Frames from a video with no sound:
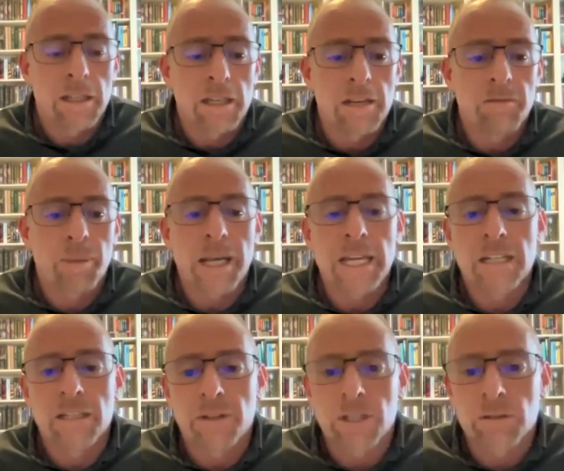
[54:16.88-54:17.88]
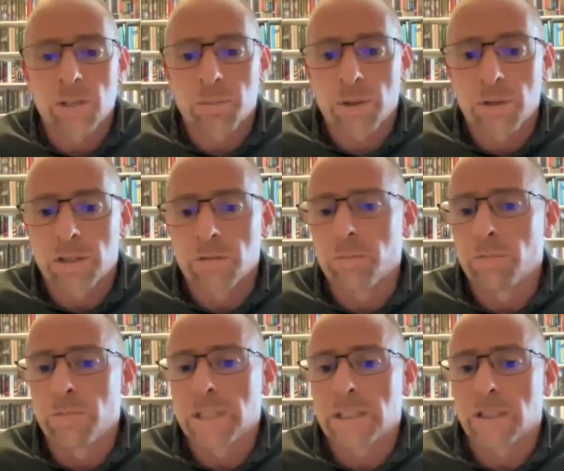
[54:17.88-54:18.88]
if by individual approach you
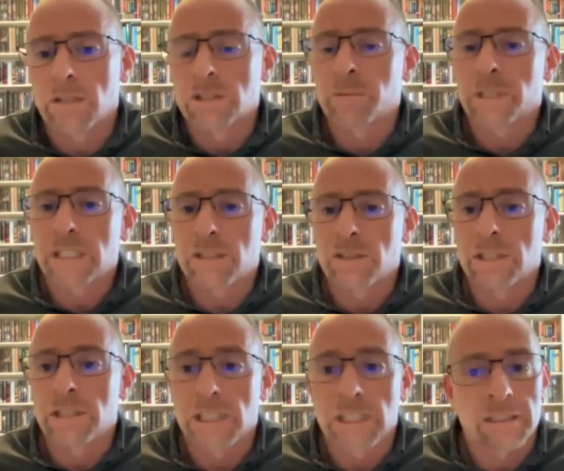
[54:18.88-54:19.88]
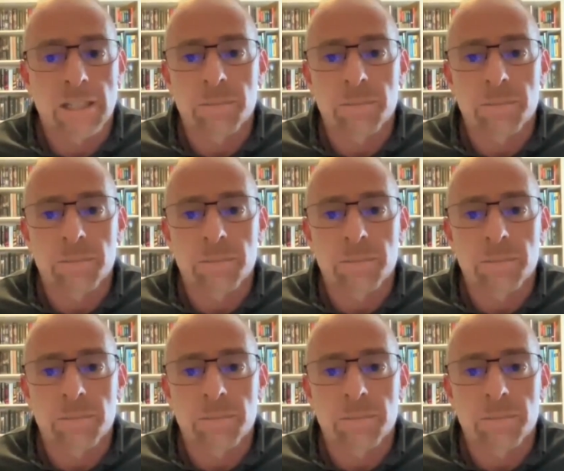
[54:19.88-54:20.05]
mean that it ultimately gets you to Jesus,